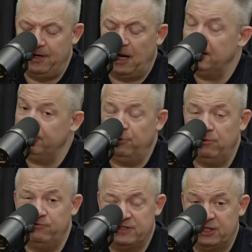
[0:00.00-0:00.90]
and I
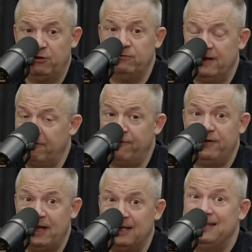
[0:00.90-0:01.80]
will still never
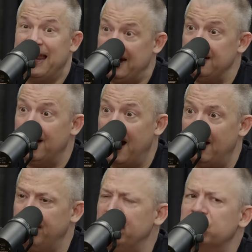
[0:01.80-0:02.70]
forget getting
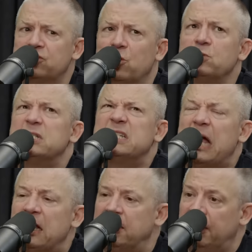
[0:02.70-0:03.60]
that and being so
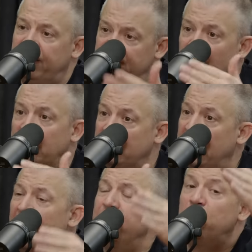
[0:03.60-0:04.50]
psyched that it finally
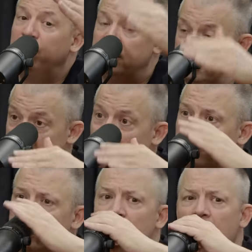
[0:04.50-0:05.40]
came, and all these numbers,